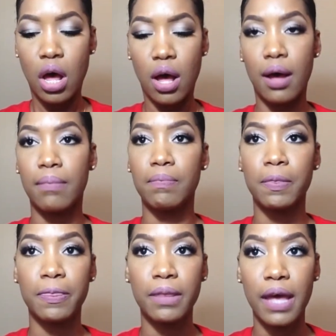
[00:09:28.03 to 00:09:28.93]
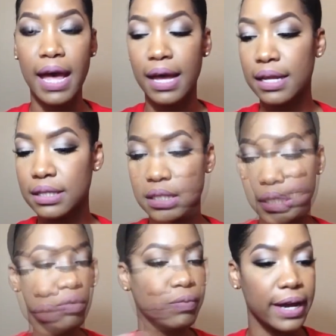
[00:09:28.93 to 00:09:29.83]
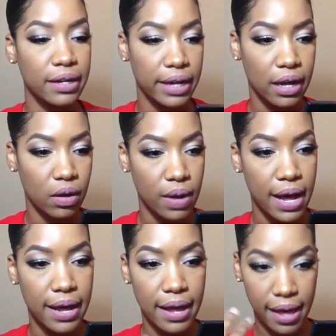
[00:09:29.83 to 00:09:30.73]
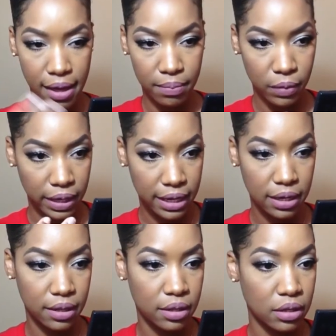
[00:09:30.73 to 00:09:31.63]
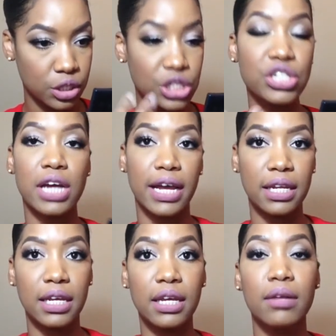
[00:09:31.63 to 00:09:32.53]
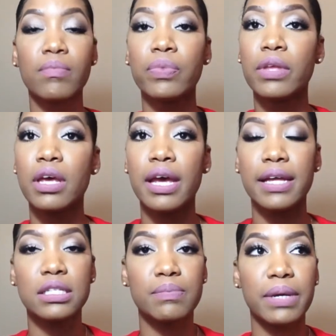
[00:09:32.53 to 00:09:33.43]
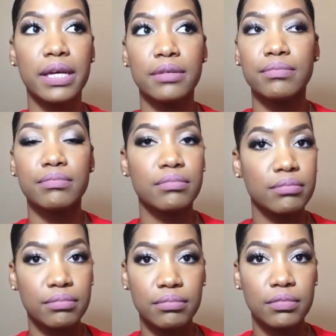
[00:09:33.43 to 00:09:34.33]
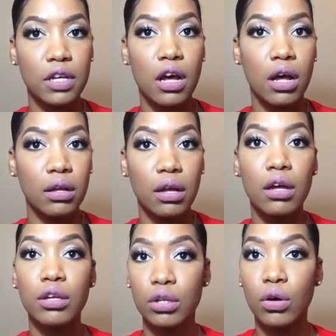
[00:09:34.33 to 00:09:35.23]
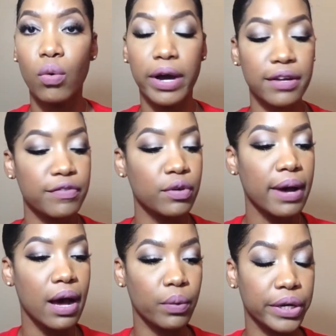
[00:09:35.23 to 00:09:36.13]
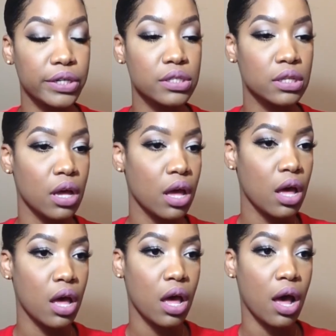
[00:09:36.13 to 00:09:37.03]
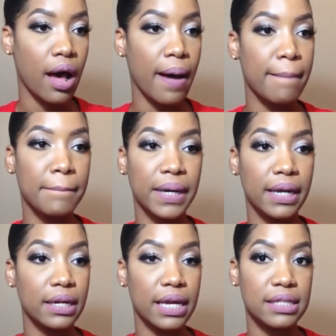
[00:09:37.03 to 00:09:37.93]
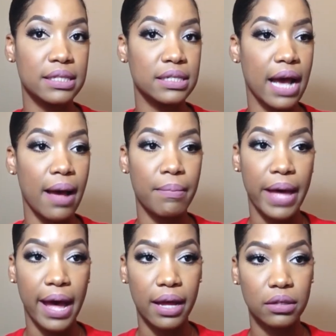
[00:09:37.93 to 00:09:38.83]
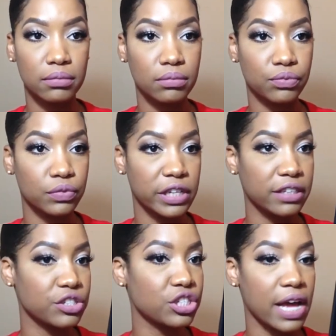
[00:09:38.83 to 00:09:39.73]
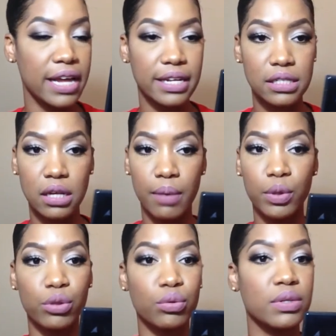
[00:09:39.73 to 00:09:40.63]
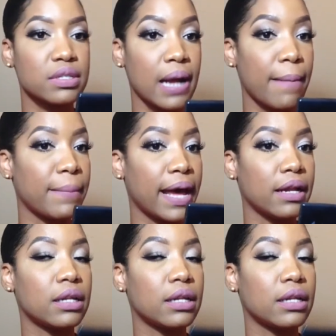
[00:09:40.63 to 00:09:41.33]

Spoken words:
And right now I am getting shiny. It's been, you know, quite a few hours, but it's not bad. Like, the shine that's coming through is not bad.